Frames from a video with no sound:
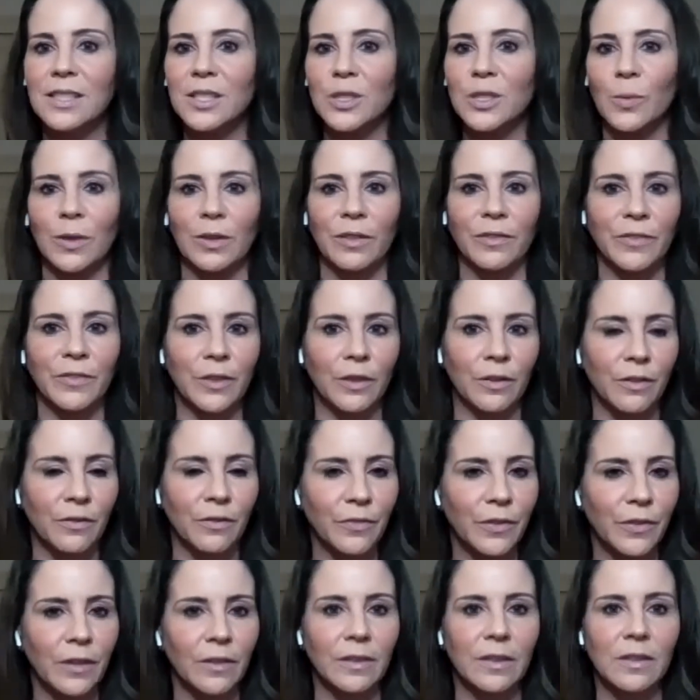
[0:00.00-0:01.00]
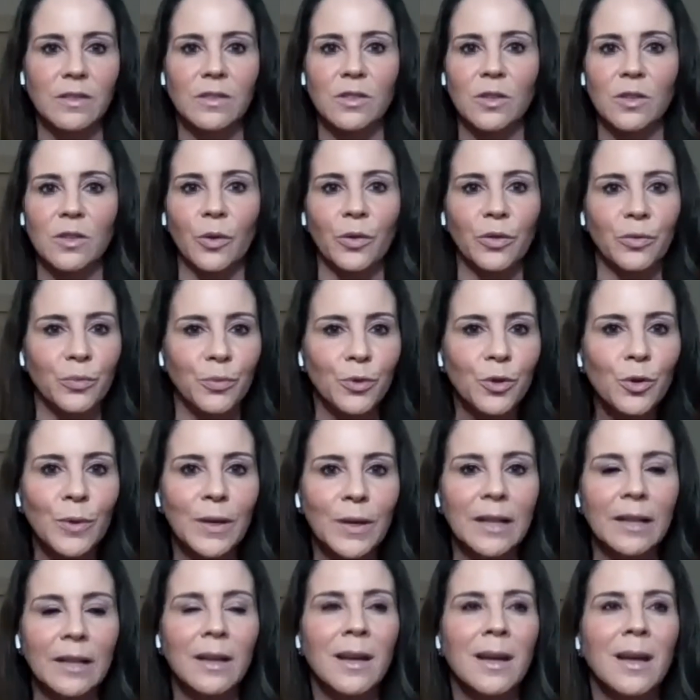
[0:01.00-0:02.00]
You want to feel the feelings, go through
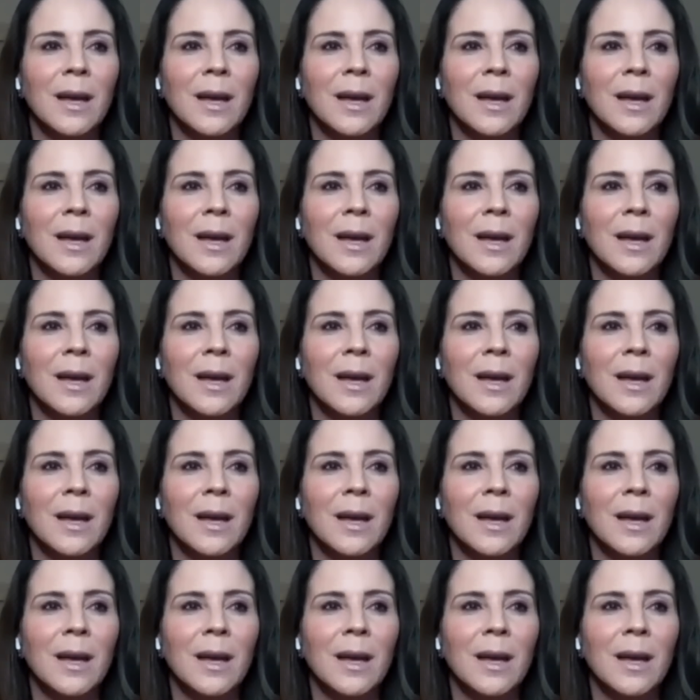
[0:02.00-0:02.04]
it.